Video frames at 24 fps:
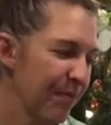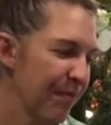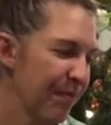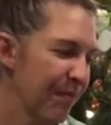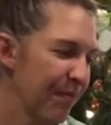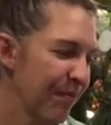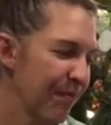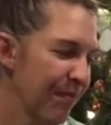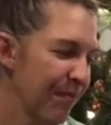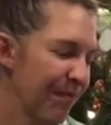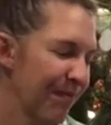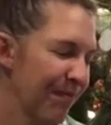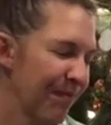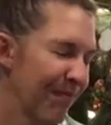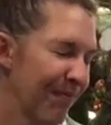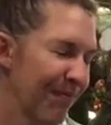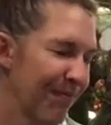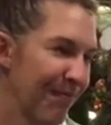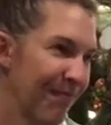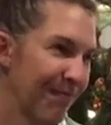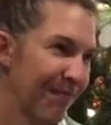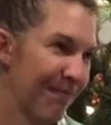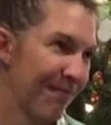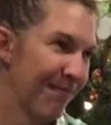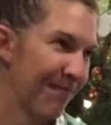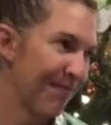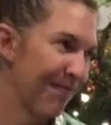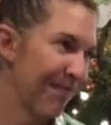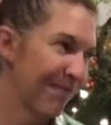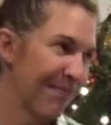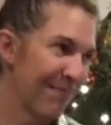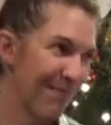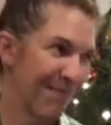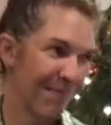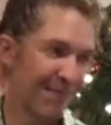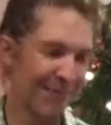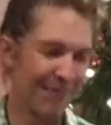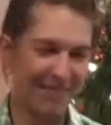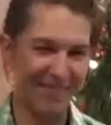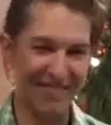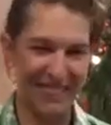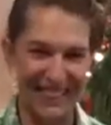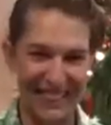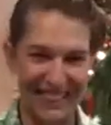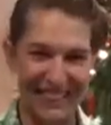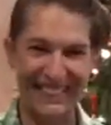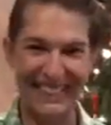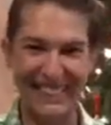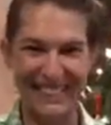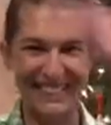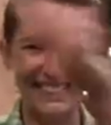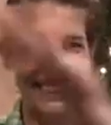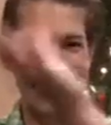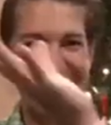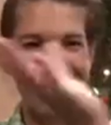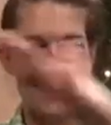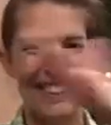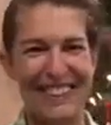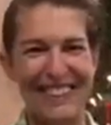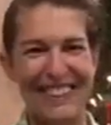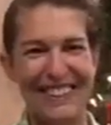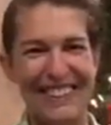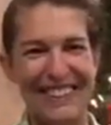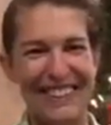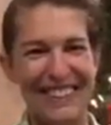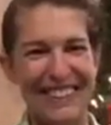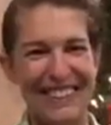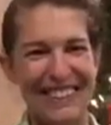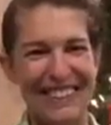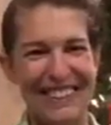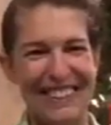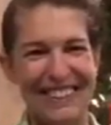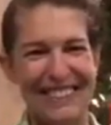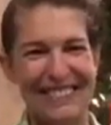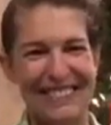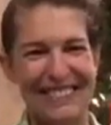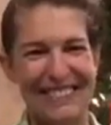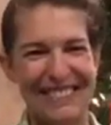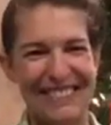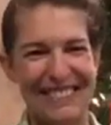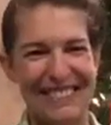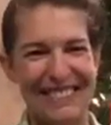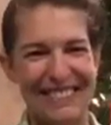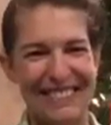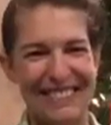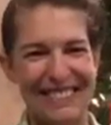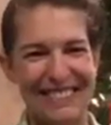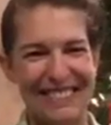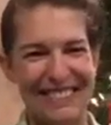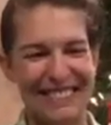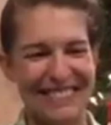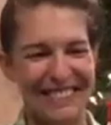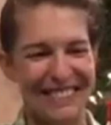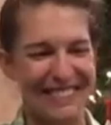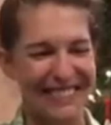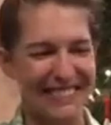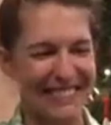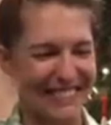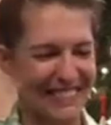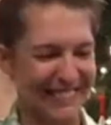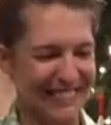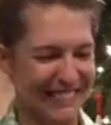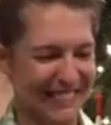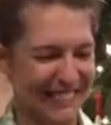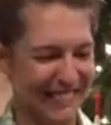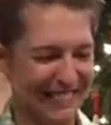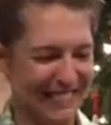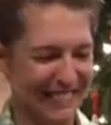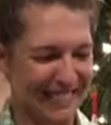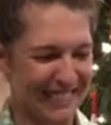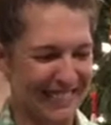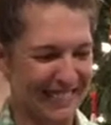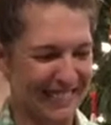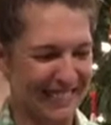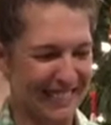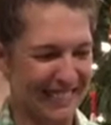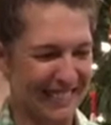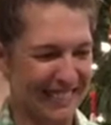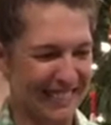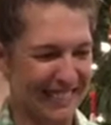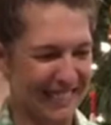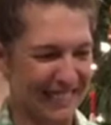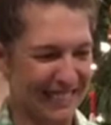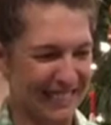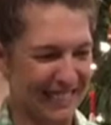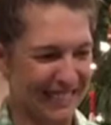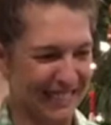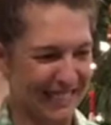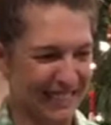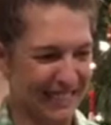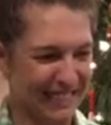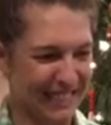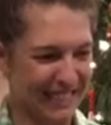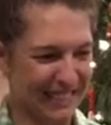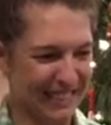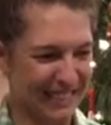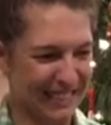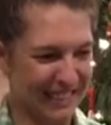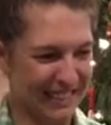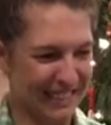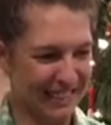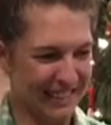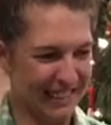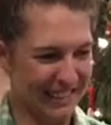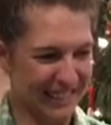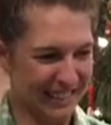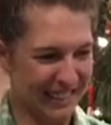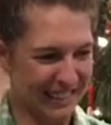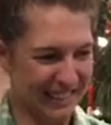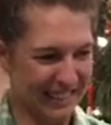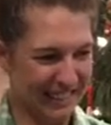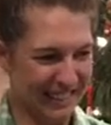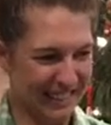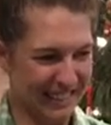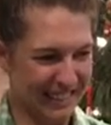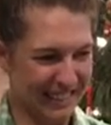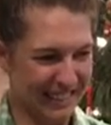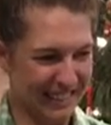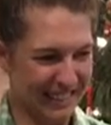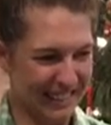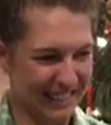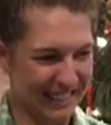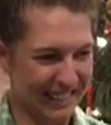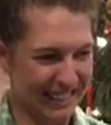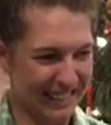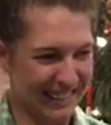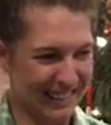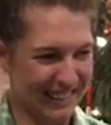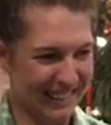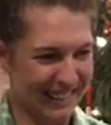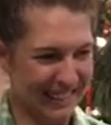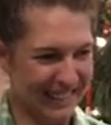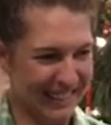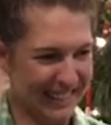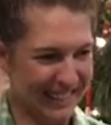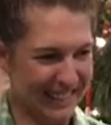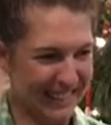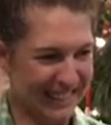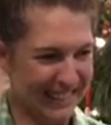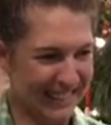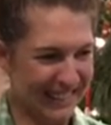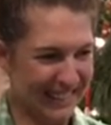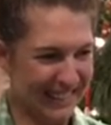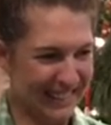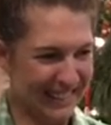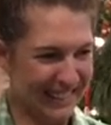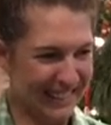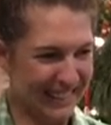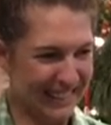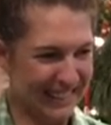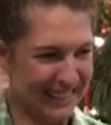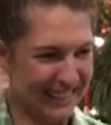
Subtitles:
The person shown says nothing.